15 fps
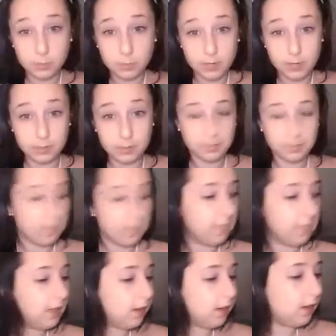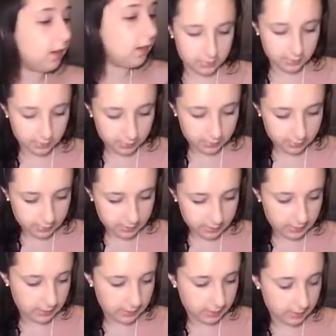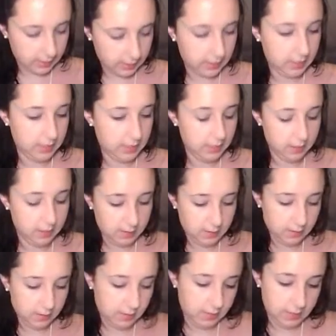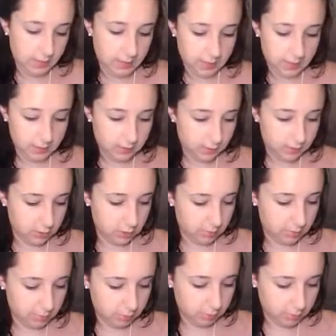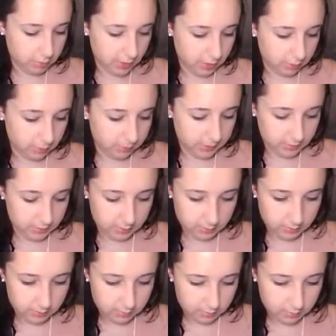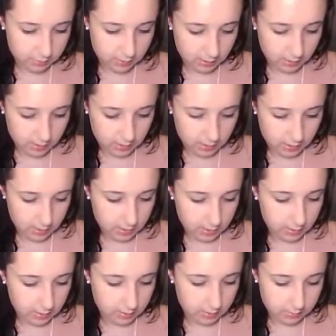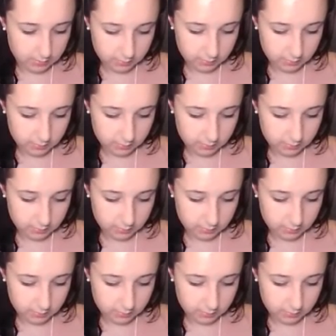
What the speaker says: primal. So now you're going to take a NYX Jumbo Shadow Pencil in